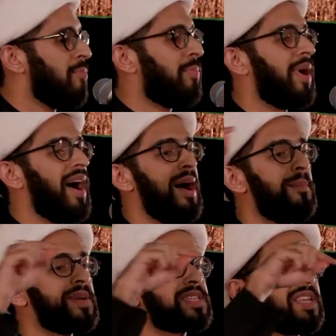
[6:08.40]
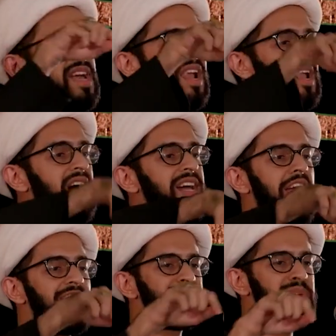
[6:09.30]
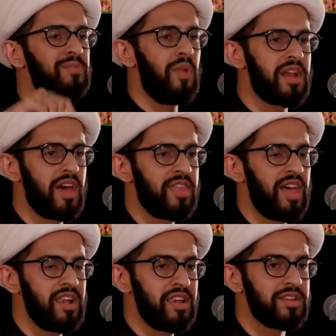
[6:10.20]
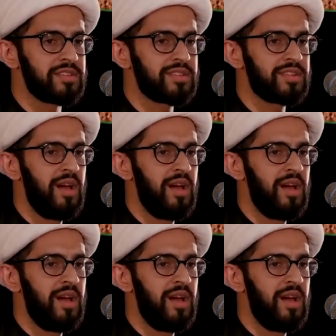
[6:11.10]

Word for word: Purposely, Allah gave me marav illness.